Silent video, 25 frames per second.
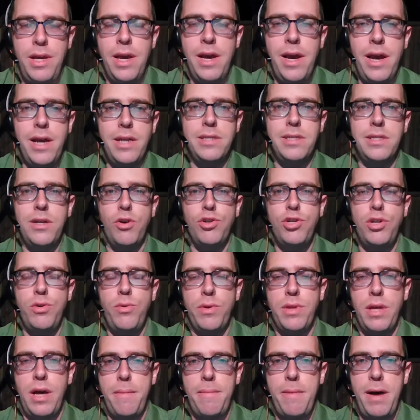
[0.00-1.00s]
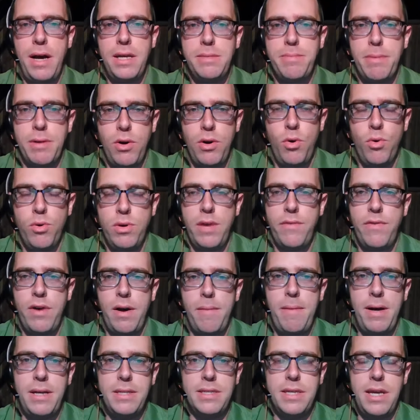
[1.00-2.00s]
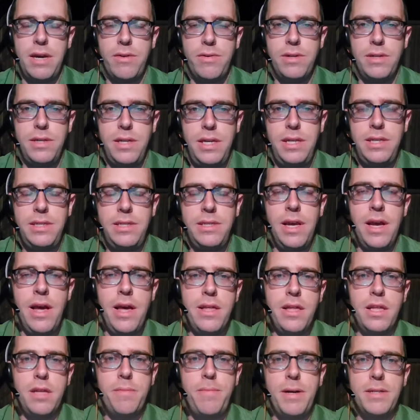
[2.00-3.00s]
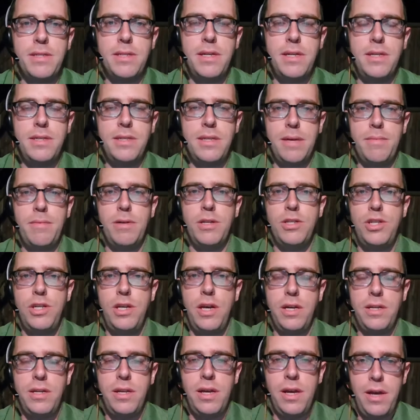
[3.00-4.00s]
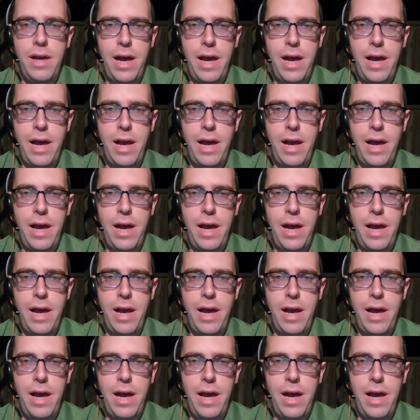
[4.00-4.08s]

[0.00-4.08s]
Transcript: It is negotiating with Hamas Hamas, but only if Hamas guarantees that the Palestinian Islamic Jihad